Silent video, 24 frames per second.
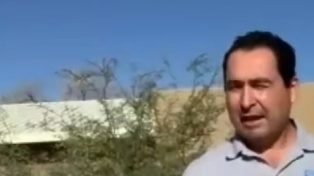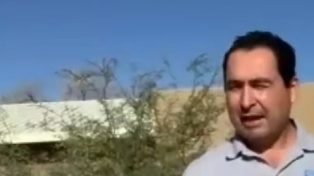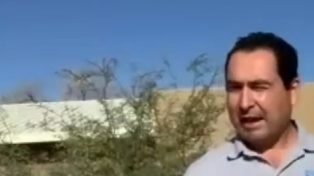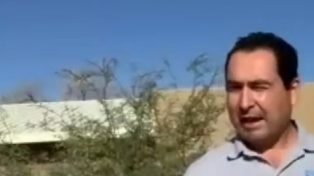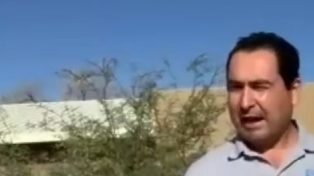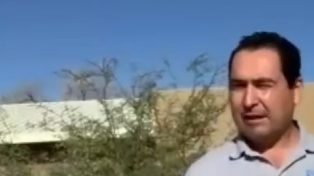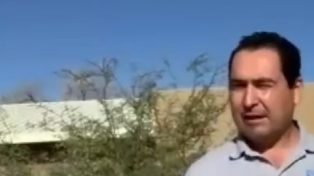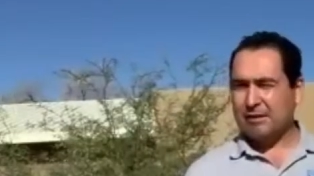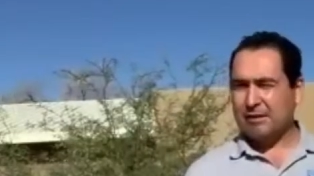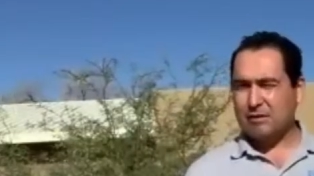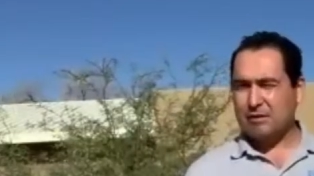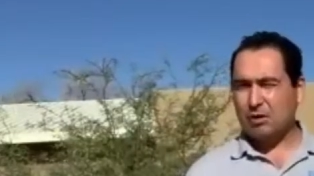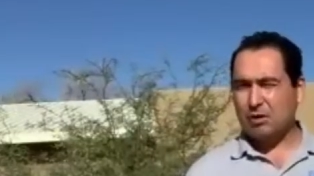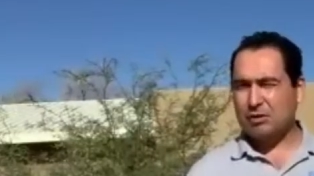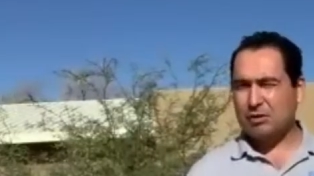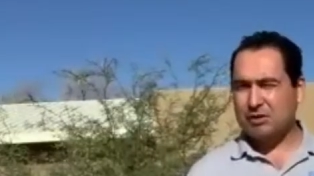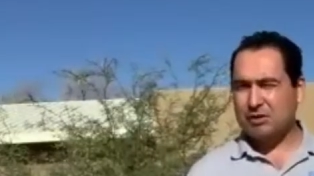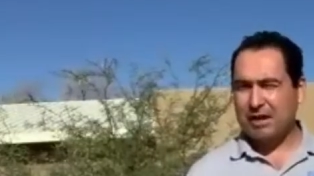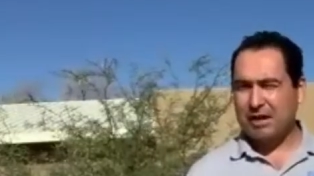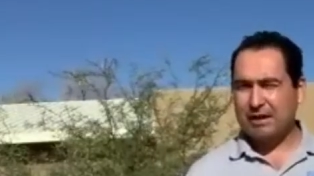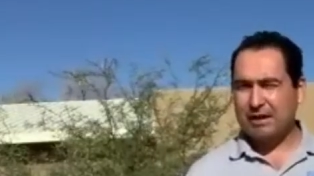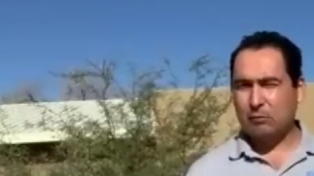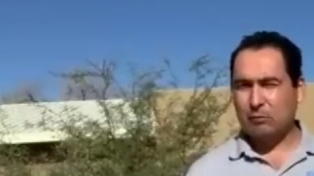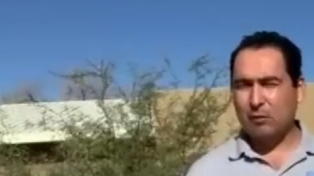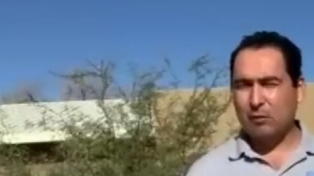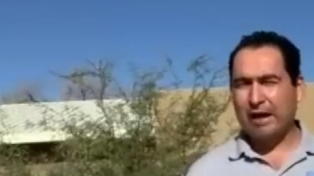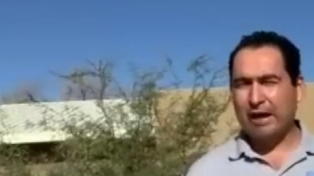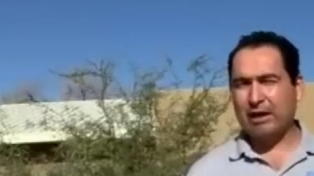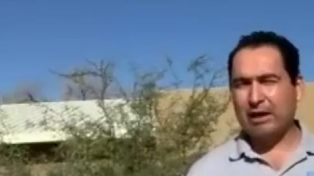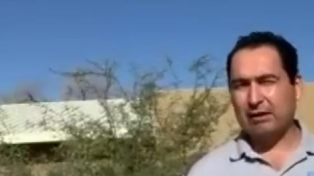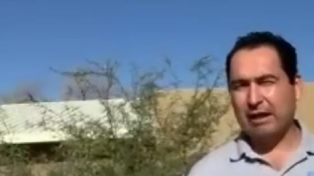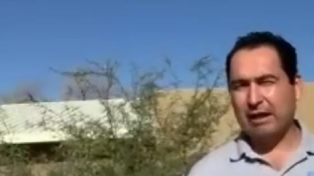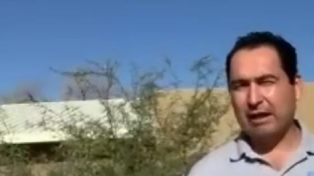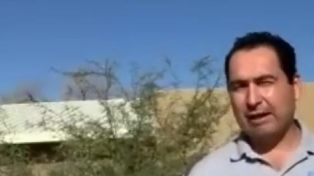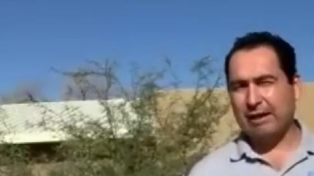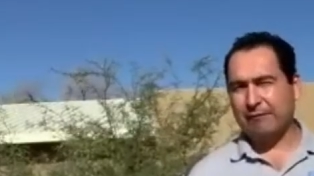and associated
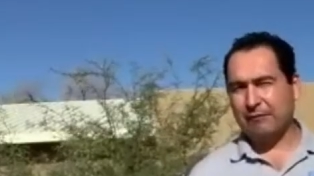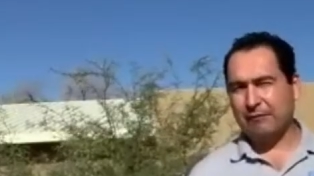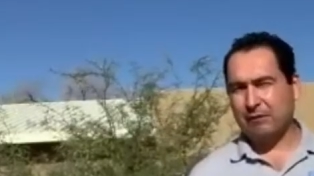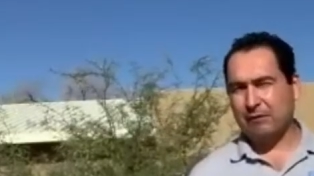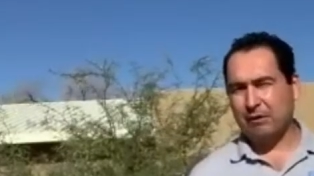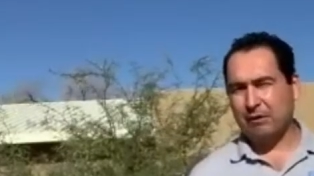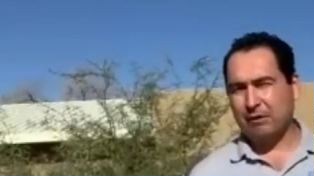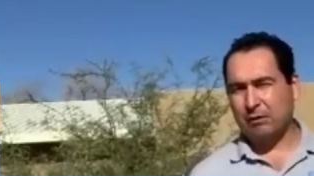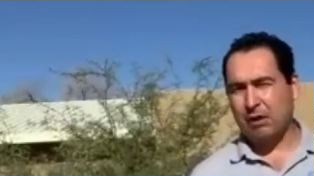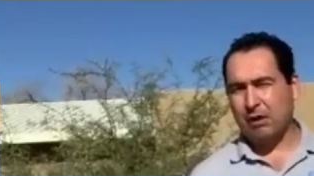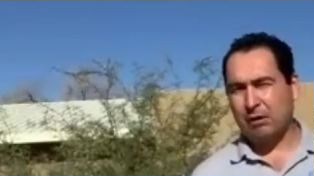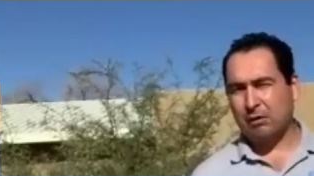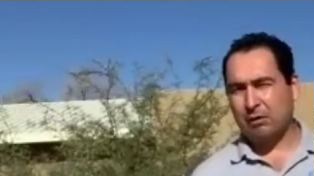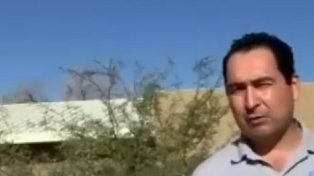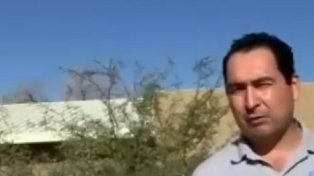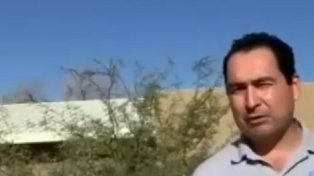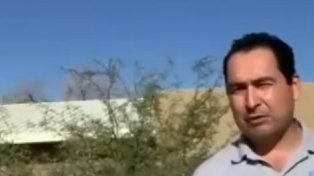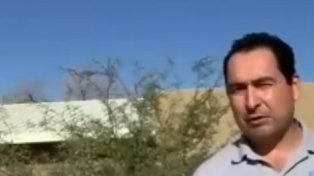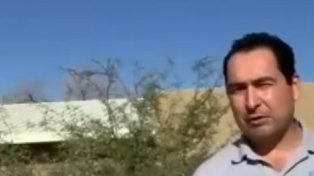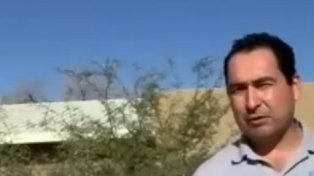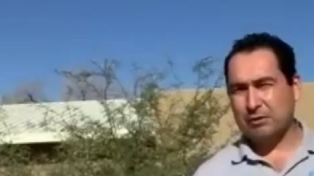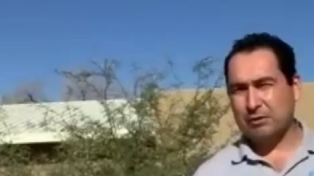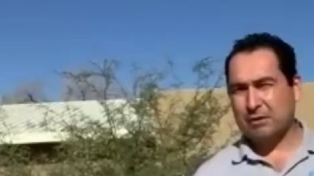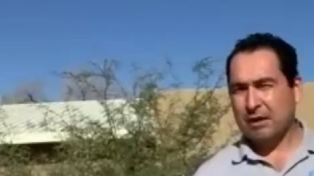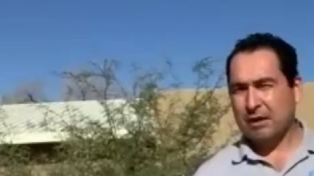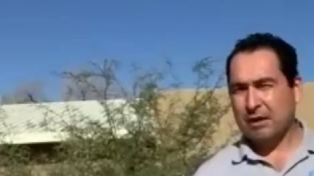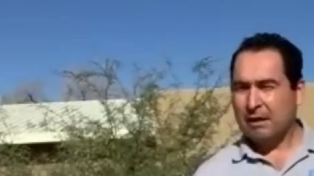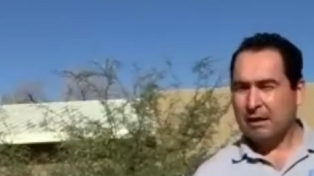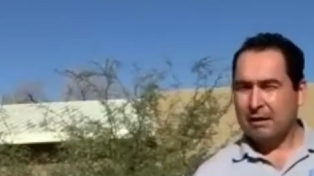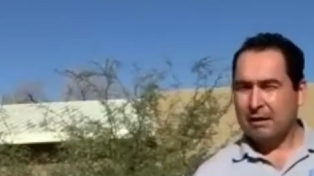wildlife along with those,